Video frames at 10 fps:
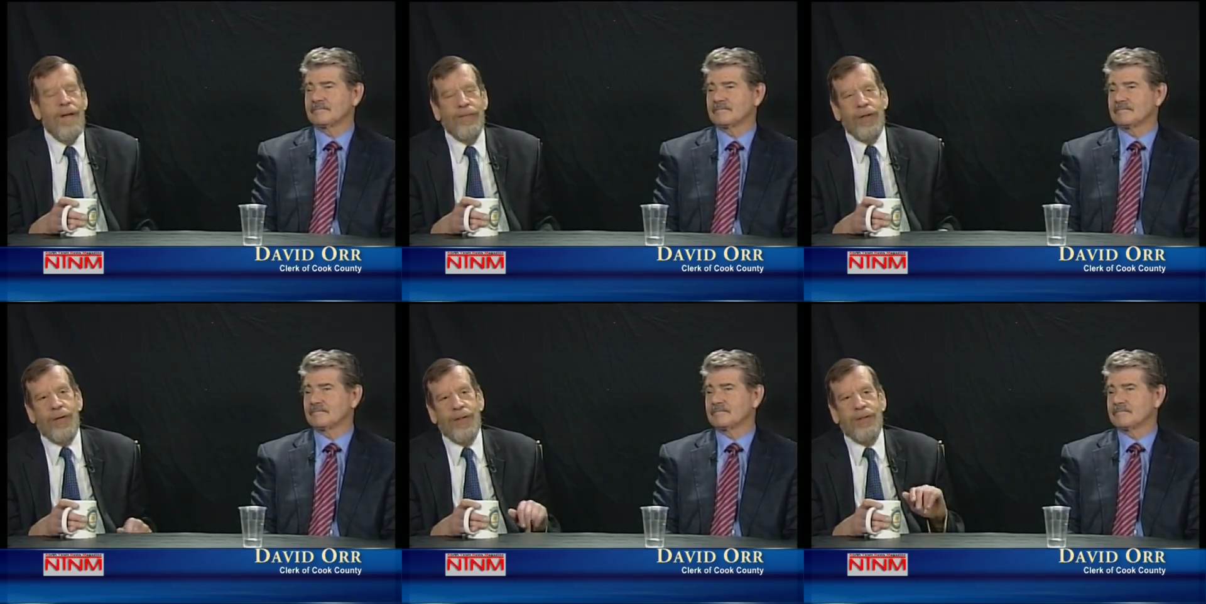
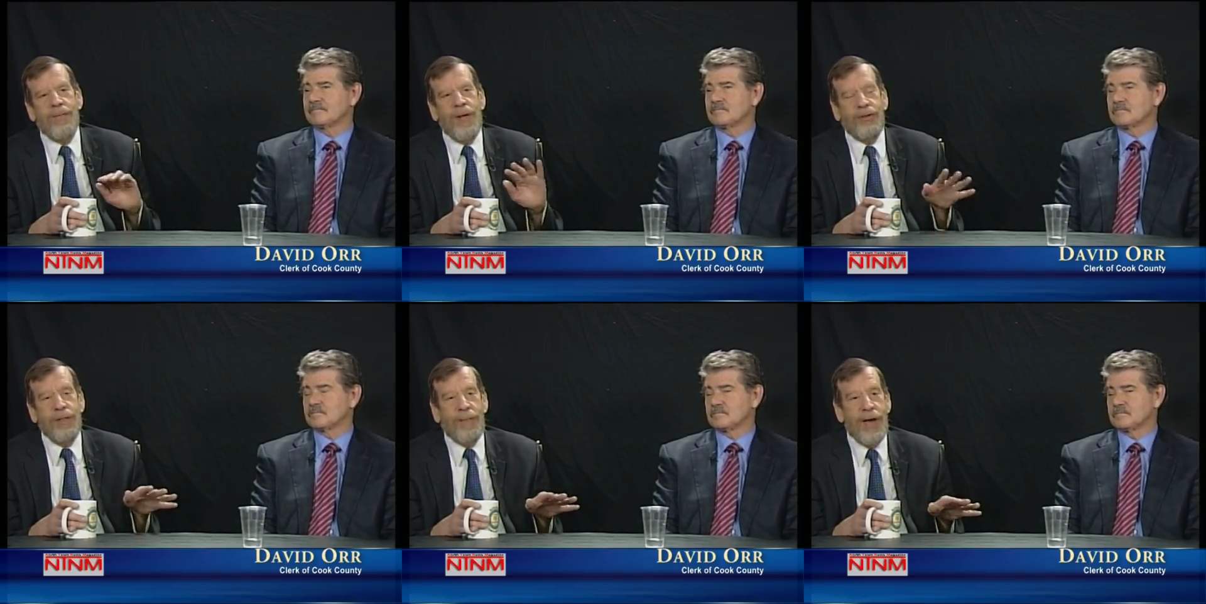Speaker 1: You know, the
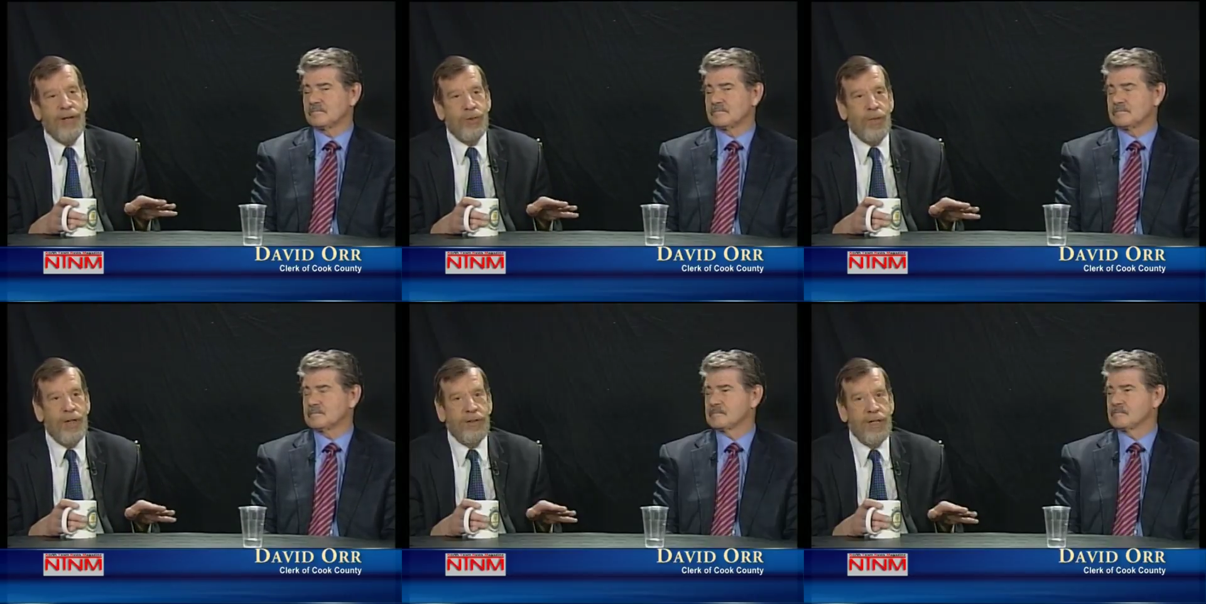melting pot is
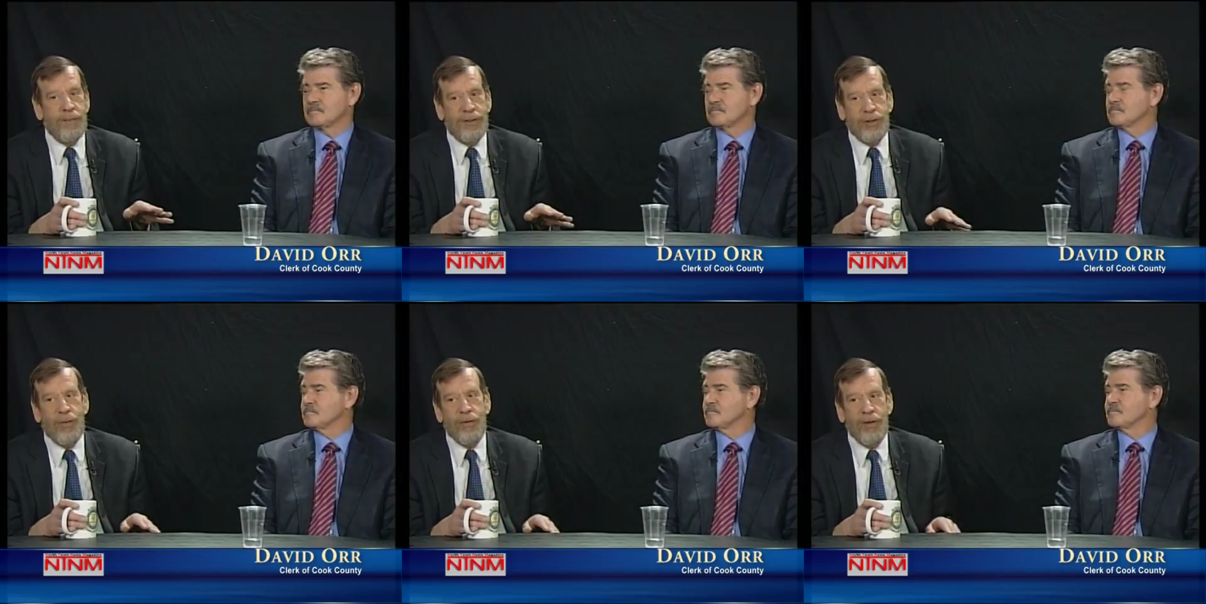one thing,
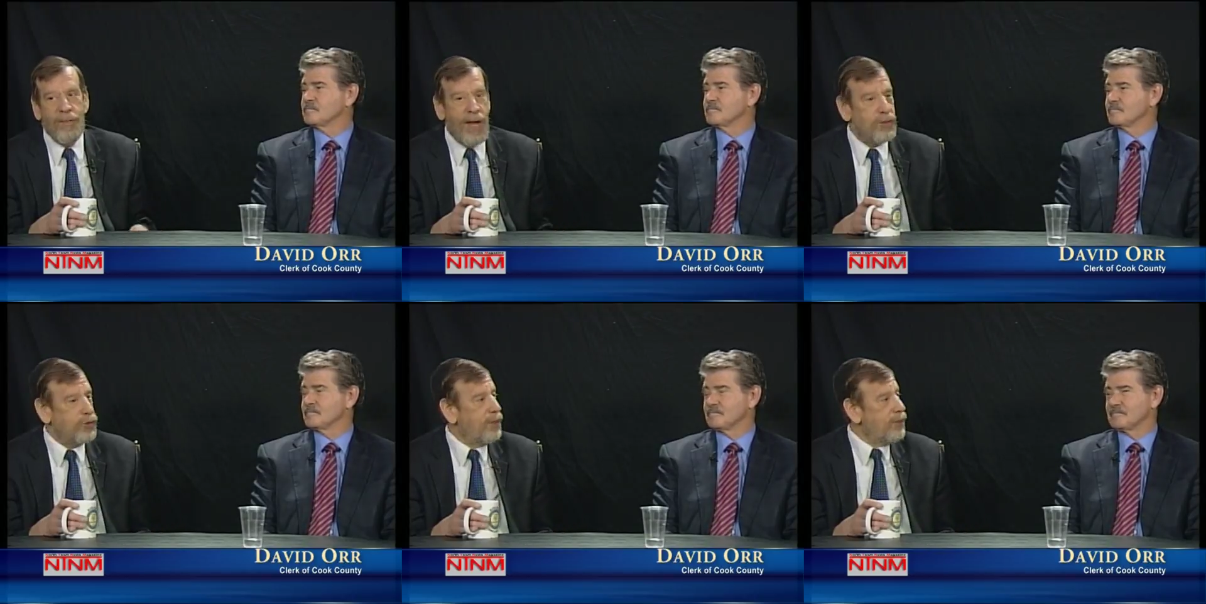but total
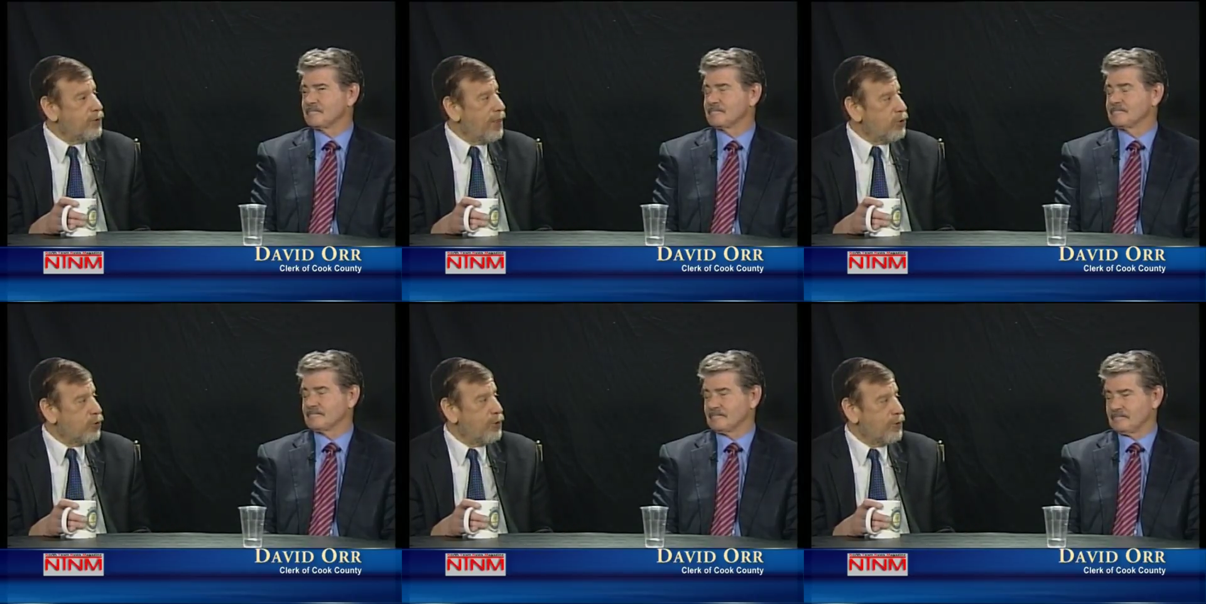
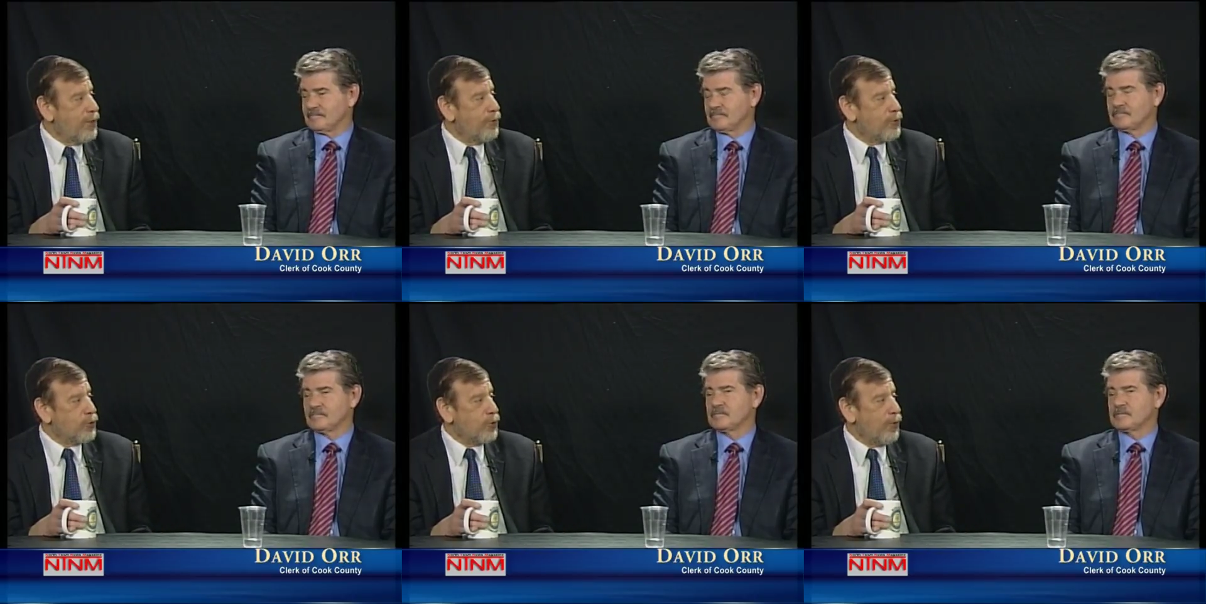homogenization is
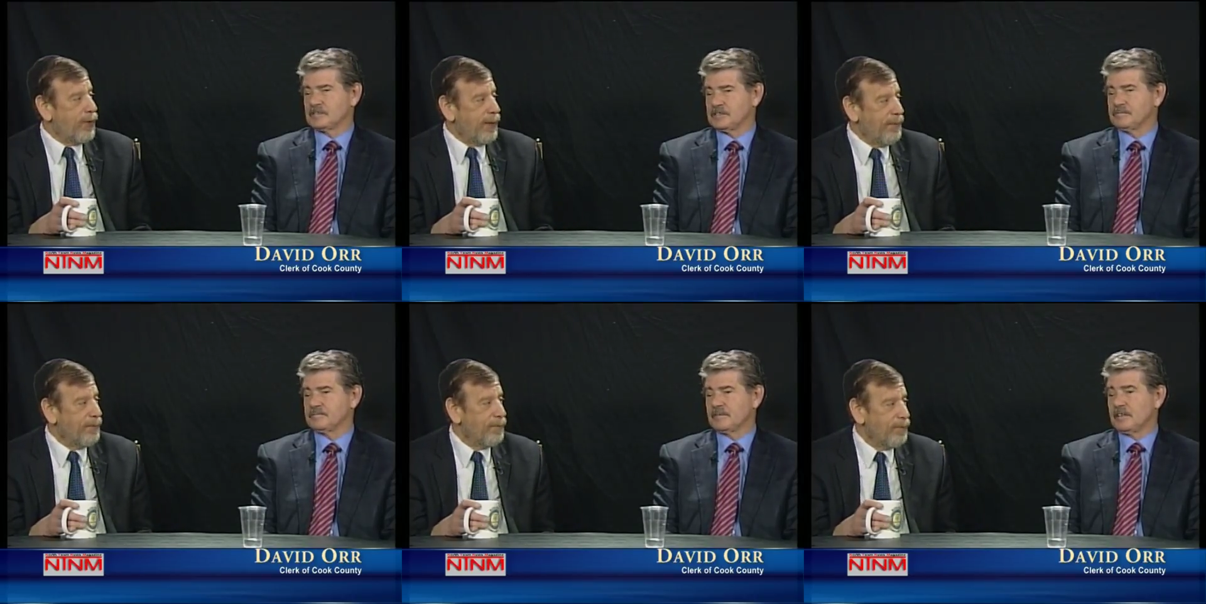another story.
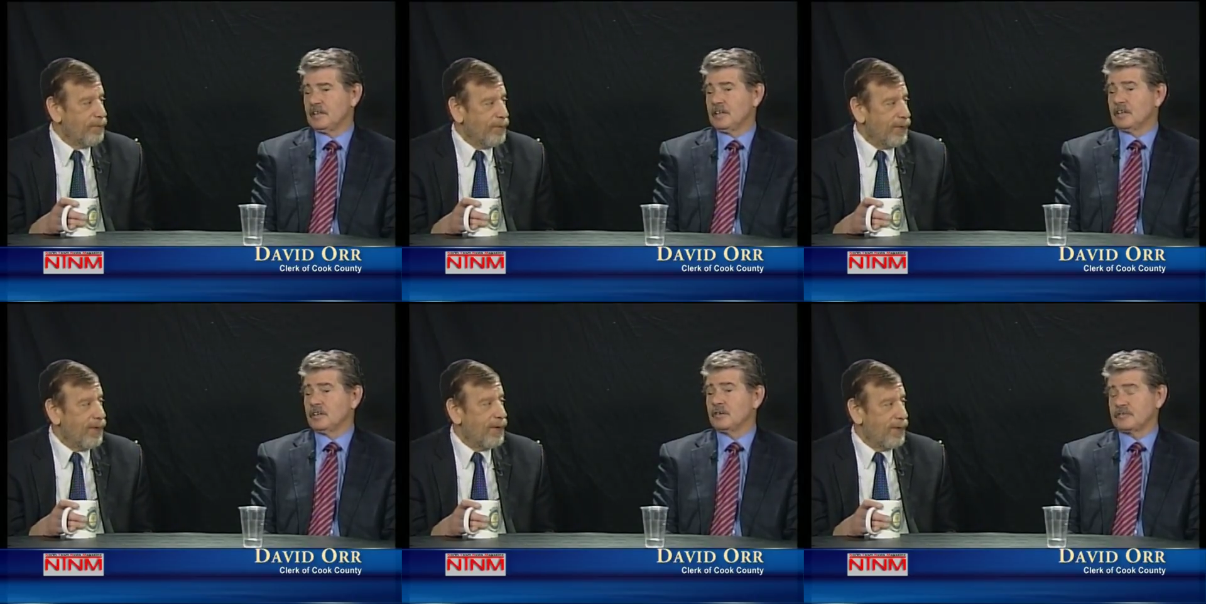
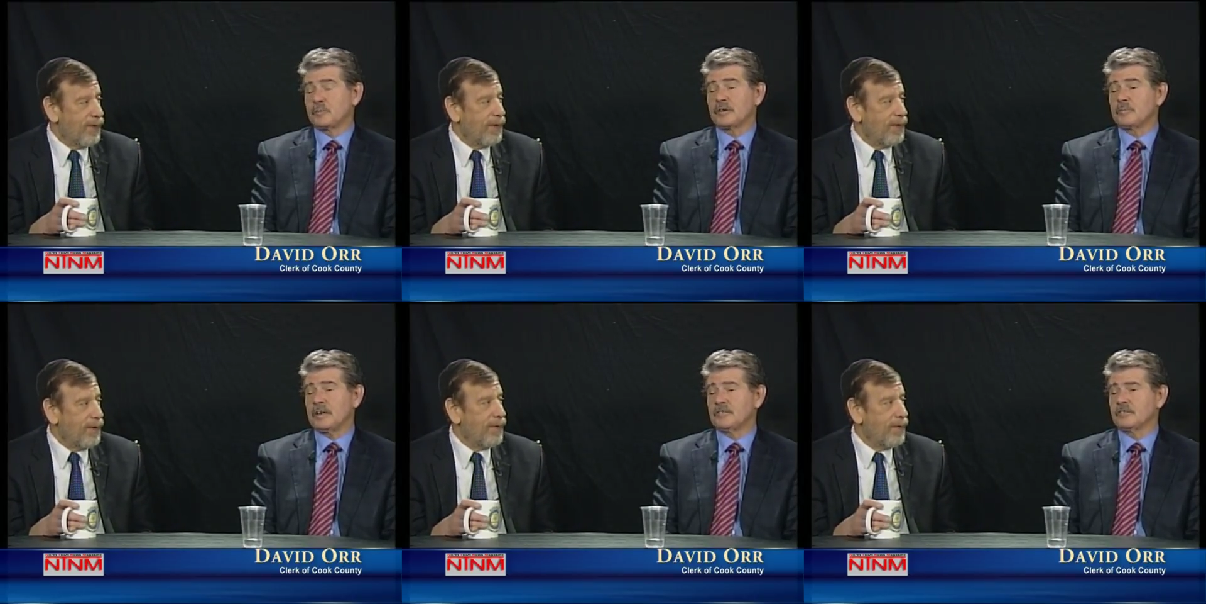
Speaker 2: Oh, it's a
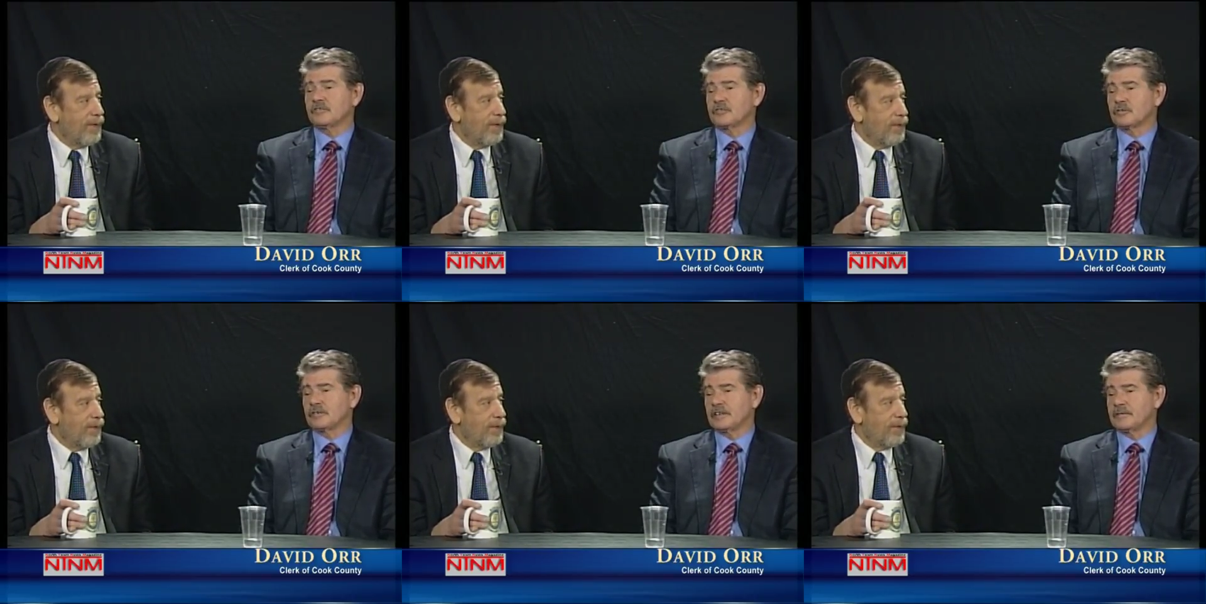pretty amazing
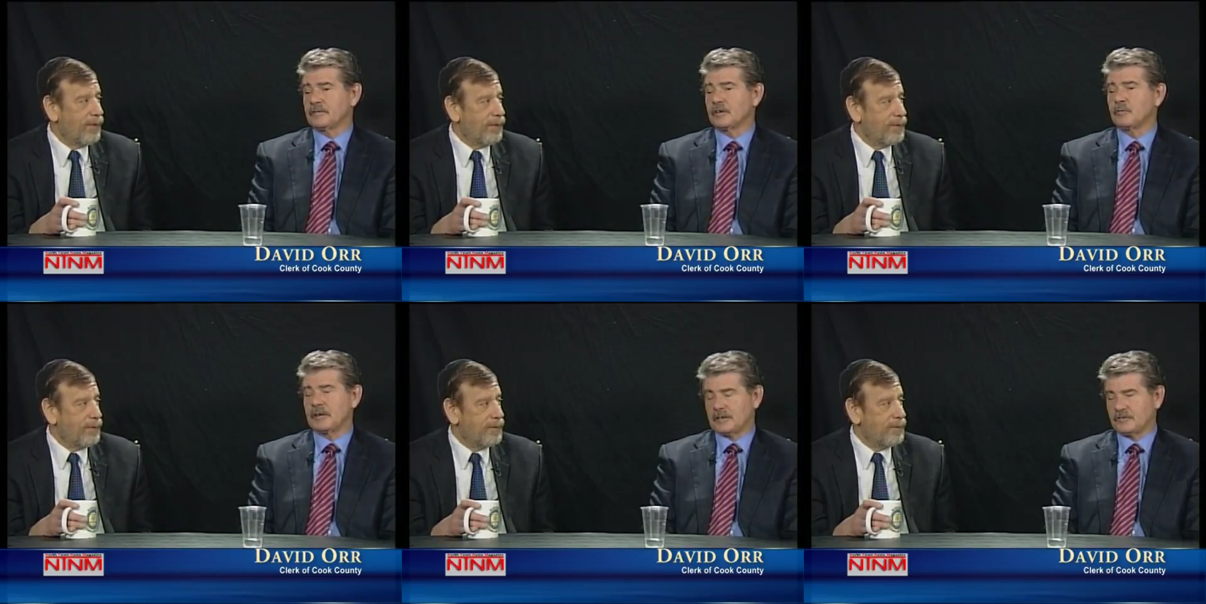story. If I
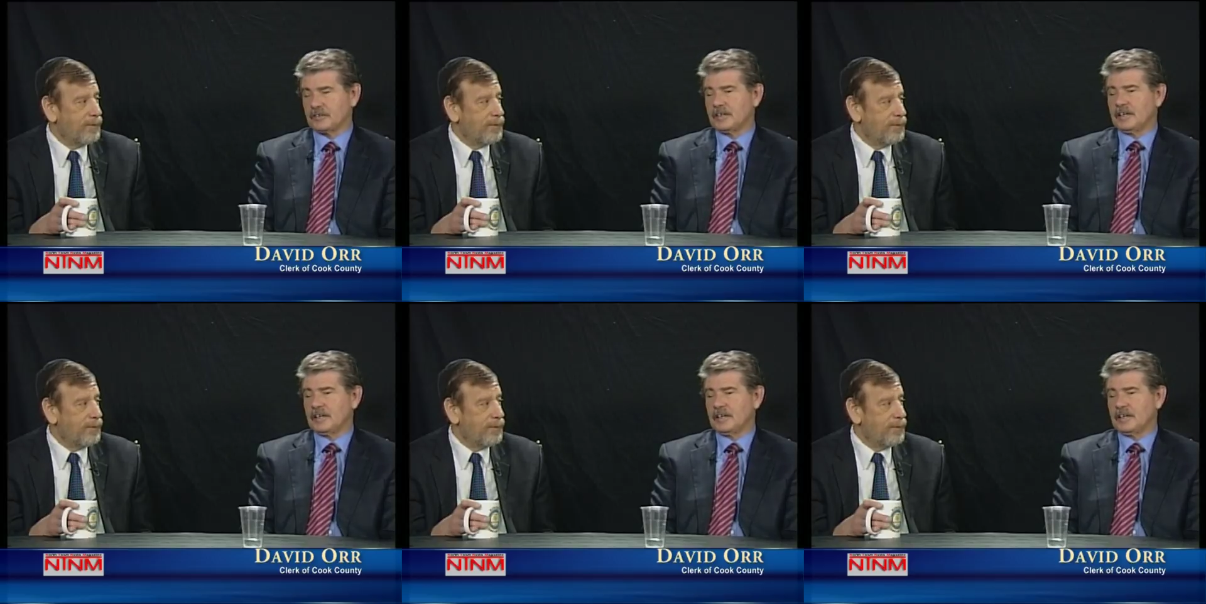go back because